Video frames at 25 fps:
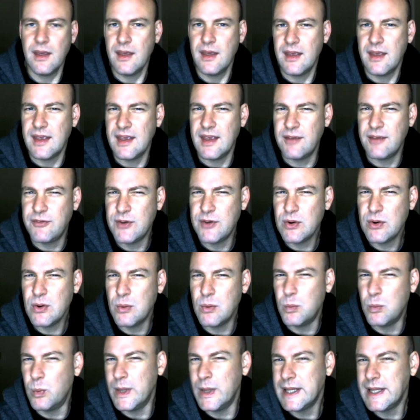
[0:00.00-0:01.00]
If you're a
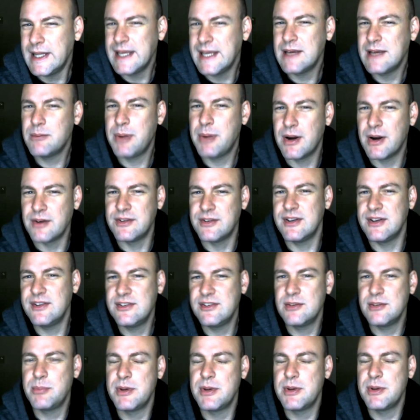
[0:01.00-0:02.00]
willing
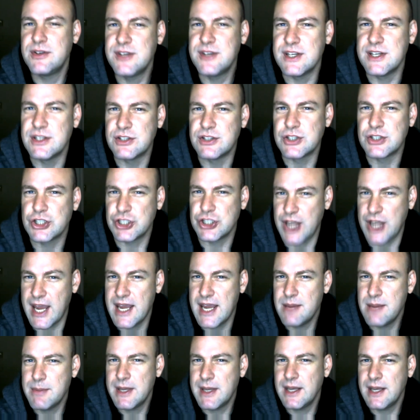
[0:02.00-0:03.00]
participant in
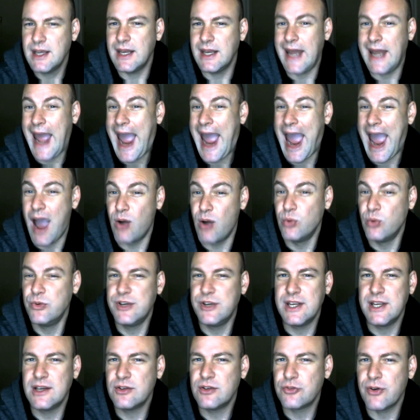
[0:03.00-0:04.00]
shaming and
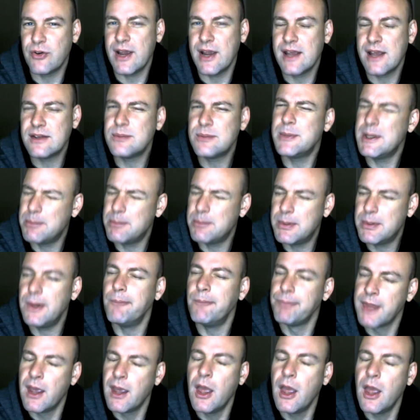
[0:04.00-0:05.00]
hounding trans
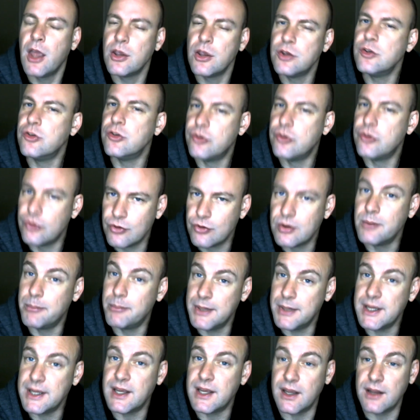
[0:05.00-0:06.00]
people, you're a
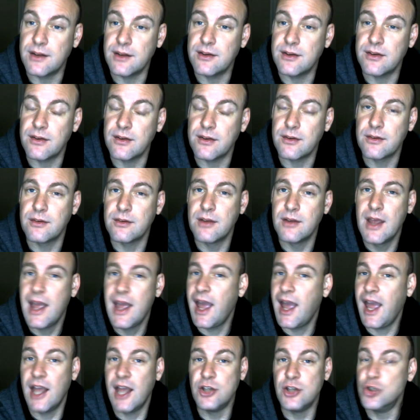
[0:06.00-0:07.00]
bigot,
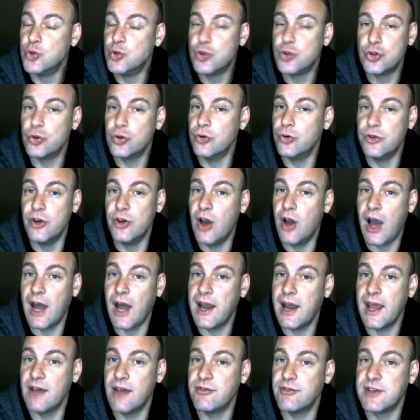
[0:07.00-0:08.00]
and you should
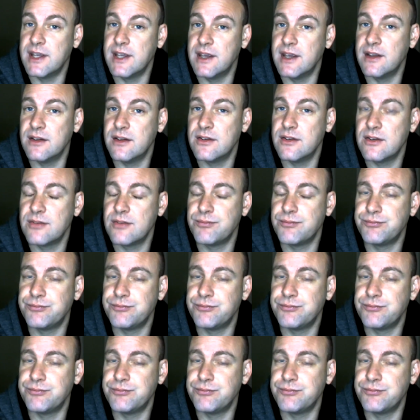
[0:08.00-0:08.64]
not have kids.